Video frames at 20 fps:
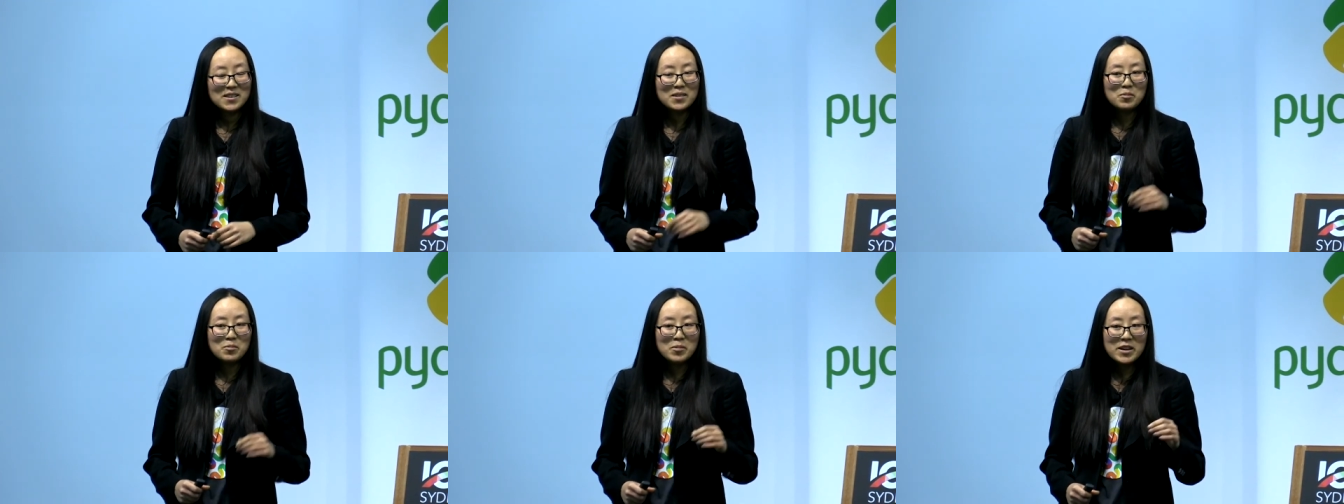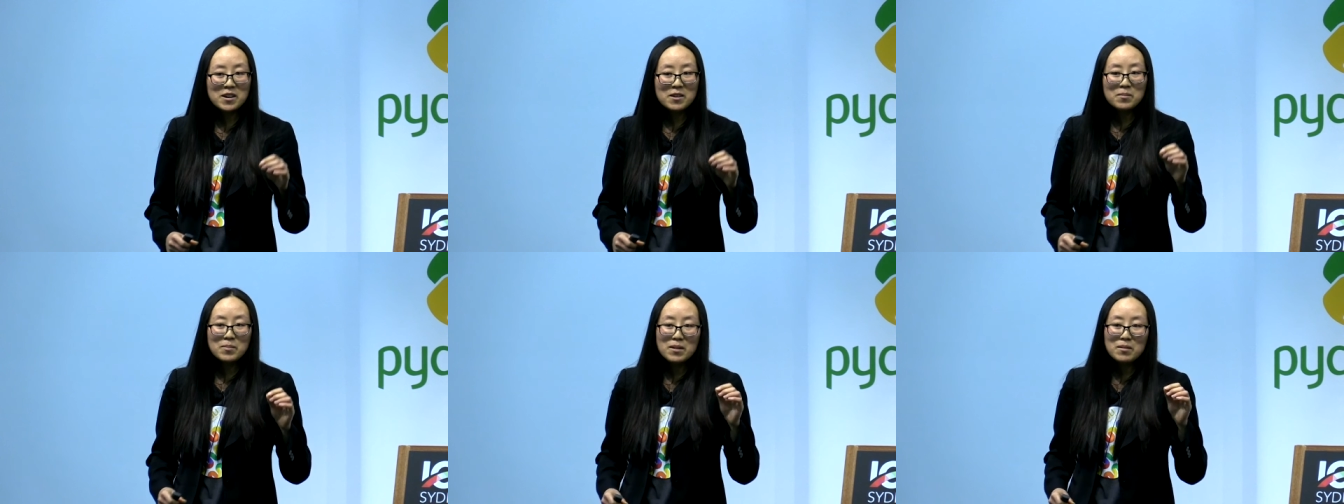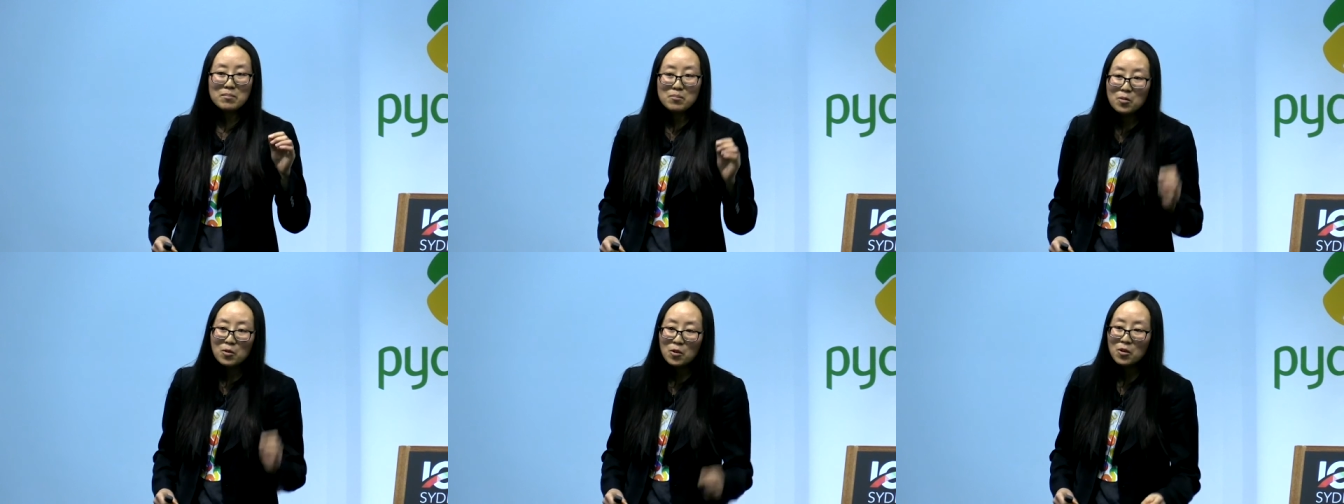that we can
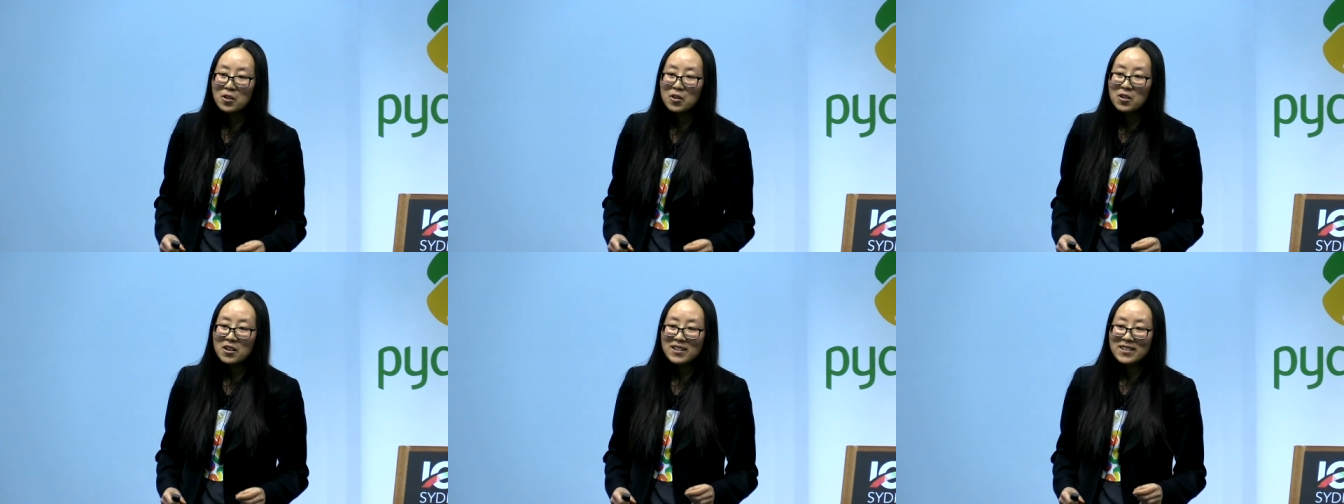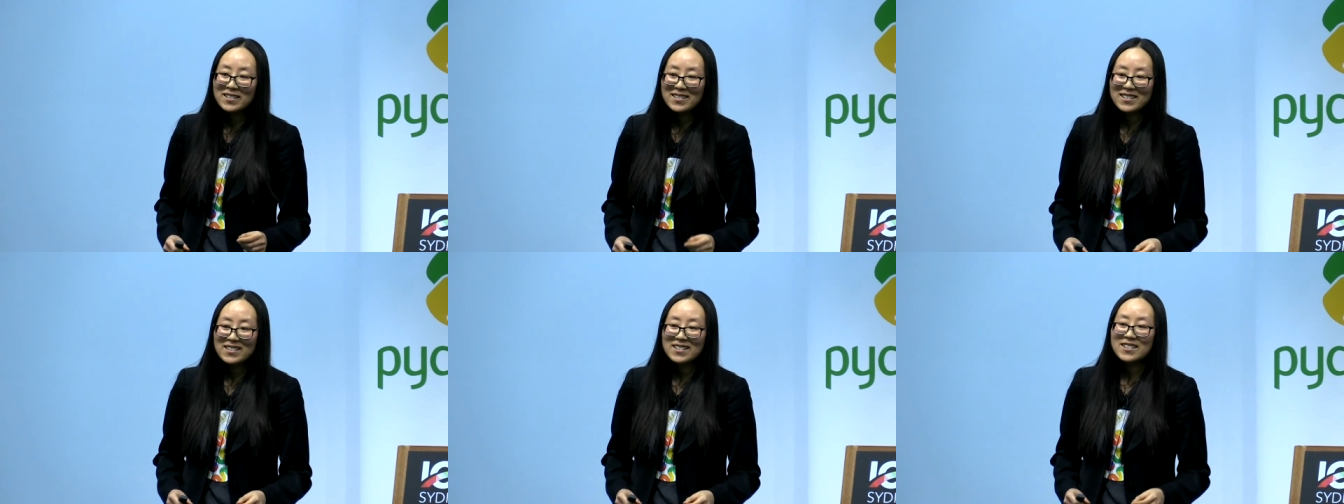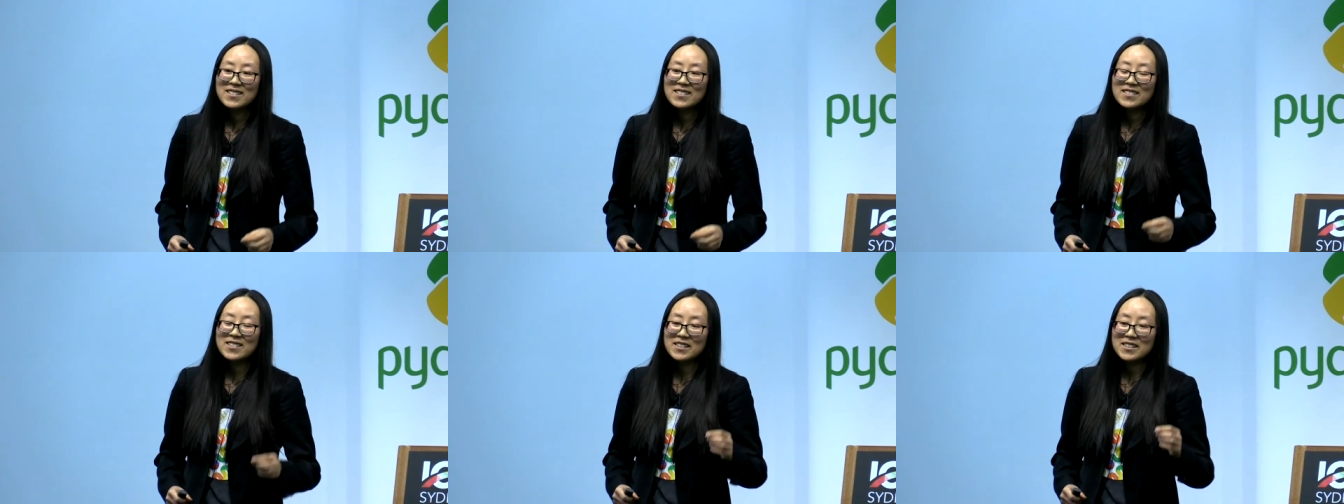be more
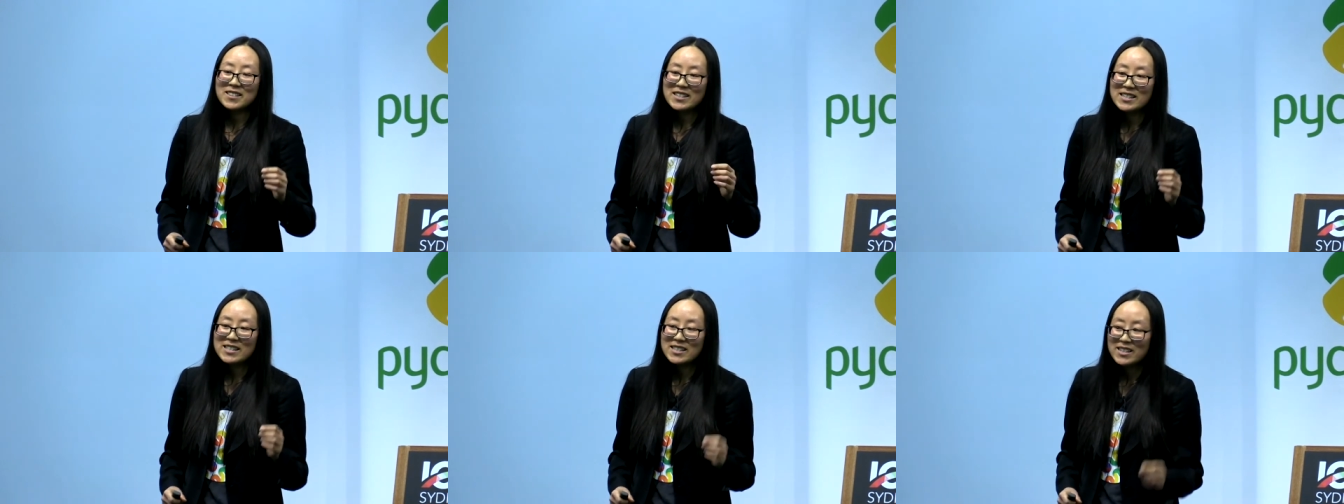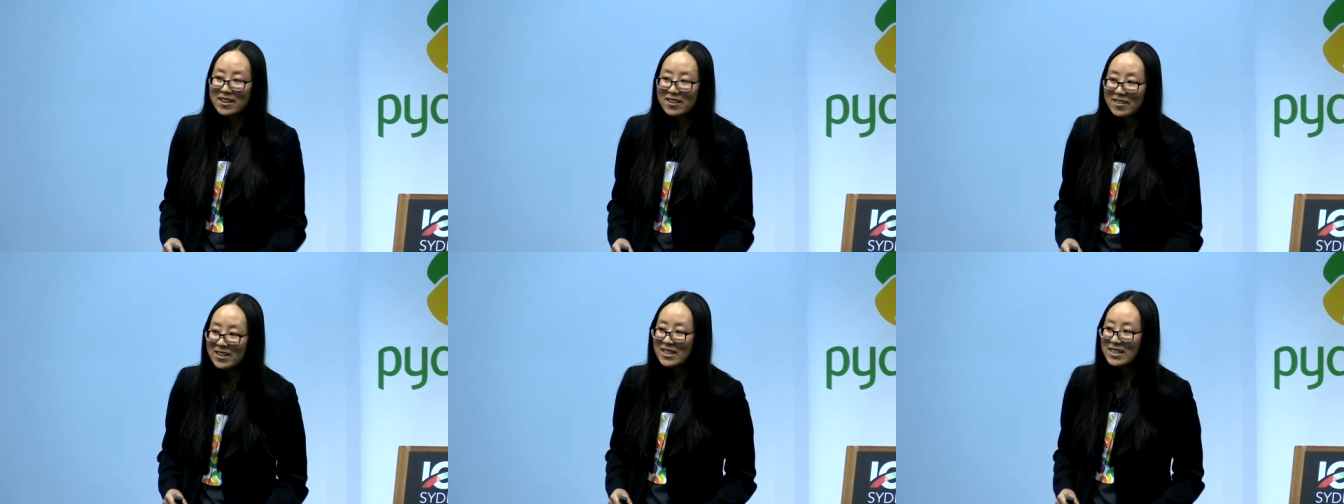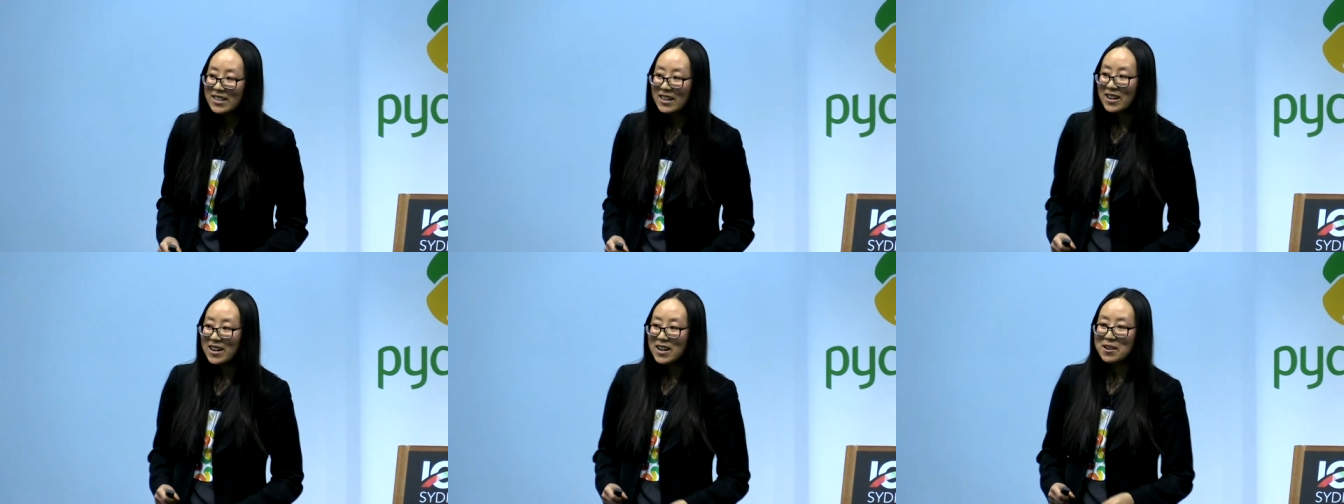than the
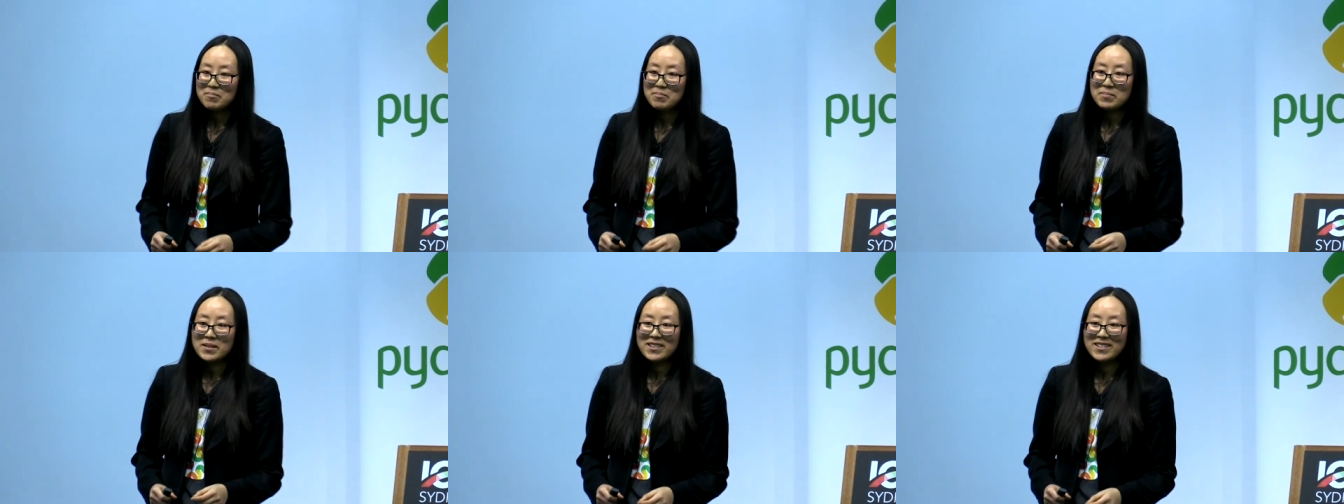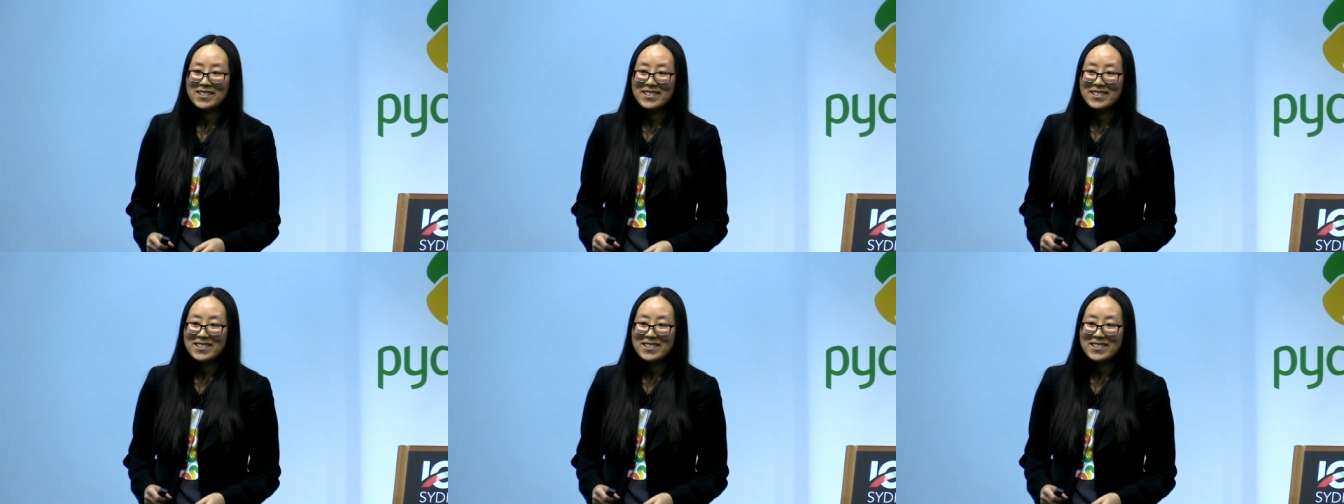stereotype